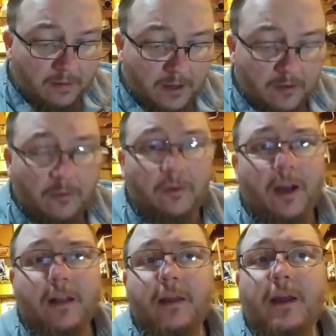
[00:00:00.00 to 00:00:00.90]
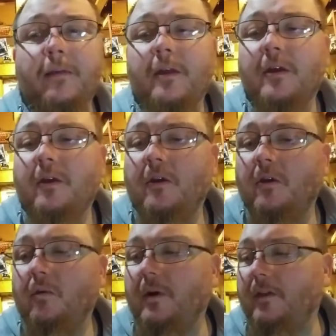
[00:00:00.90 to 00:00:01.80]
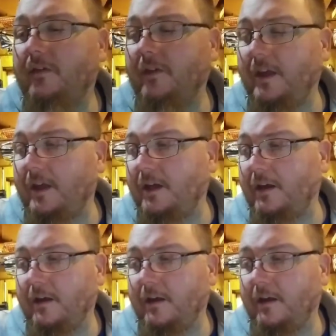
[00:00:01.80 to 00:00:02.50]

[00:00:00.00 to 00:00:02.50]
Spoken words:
I was afraid of that. With the